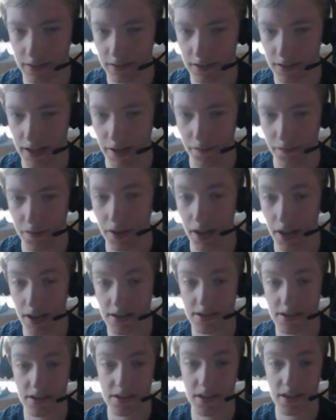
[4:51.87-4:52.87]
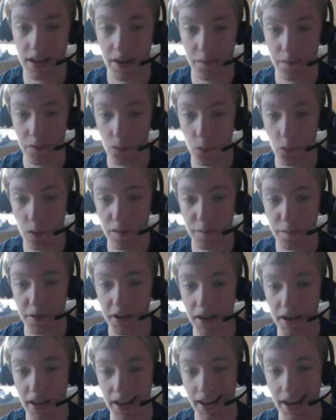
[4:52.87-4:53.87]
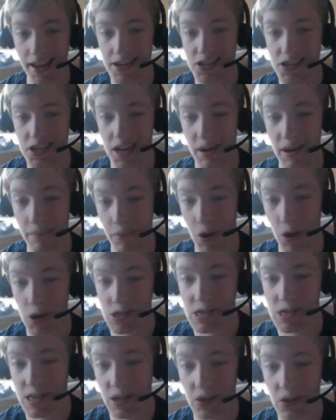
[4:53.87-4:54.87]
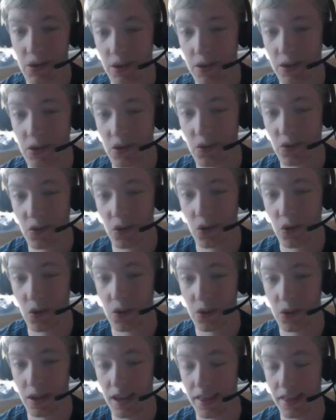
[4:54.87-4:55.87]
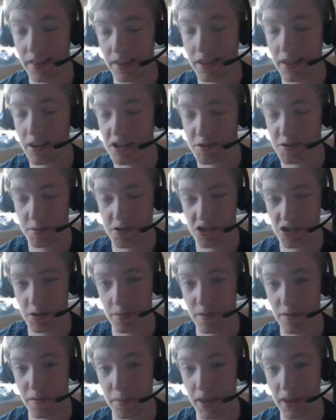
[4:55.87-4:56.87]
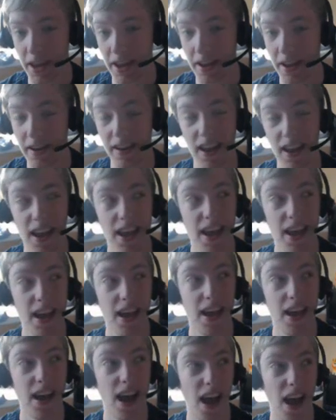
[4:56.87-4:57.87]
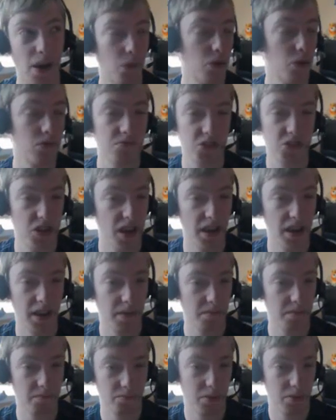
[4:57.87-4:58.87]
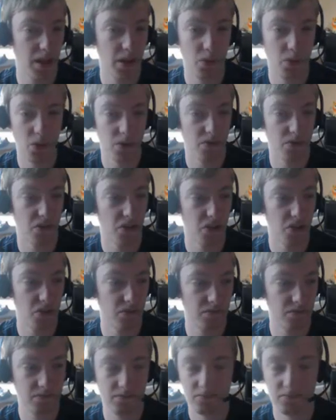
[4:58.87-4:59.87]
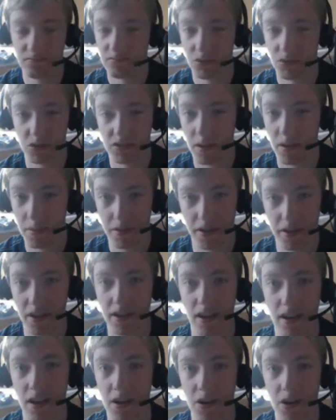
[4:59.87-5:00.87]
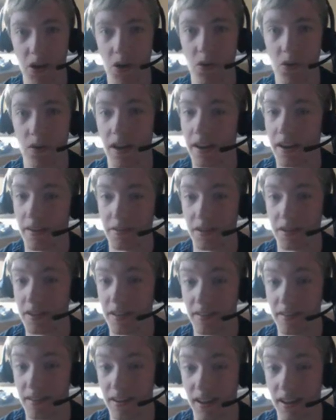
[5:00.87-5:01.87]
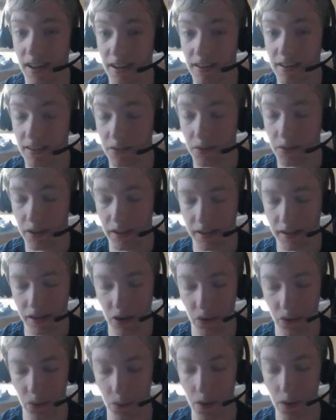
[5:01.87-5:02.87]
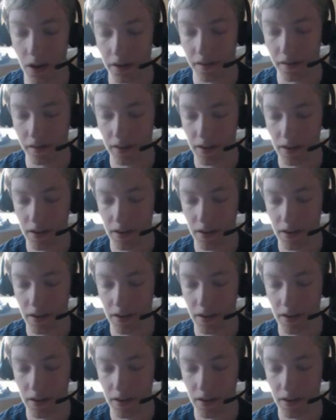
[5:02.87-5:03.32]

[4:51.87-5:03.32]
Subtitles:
If it, as I said, if it would have been an Ancient Gear monster that you need to control, and then you can special summon it from the hand, I would say play 1, 2, or something. I don't know. I'd have to test the deck to really know what.